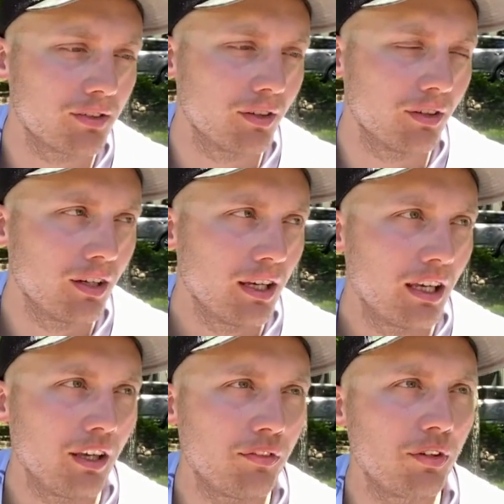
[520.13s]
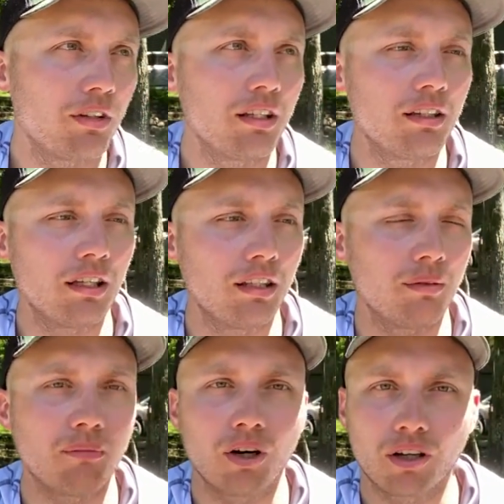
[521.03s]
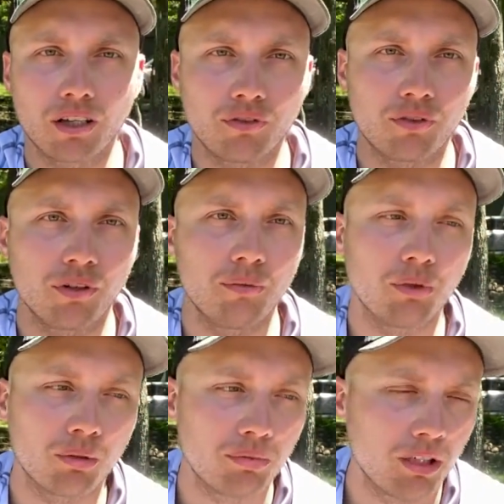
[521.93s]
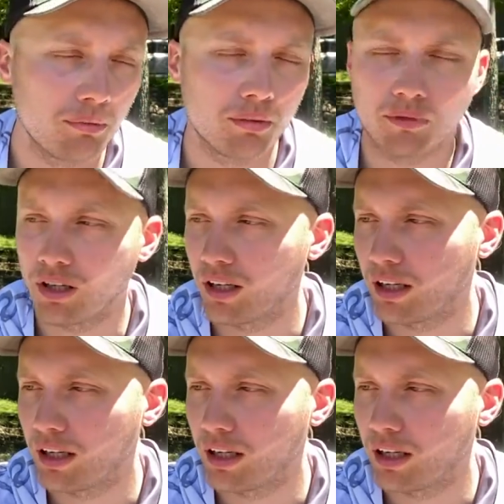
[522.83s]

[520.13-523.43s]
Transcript: So if you're in in the market for a more premium rod,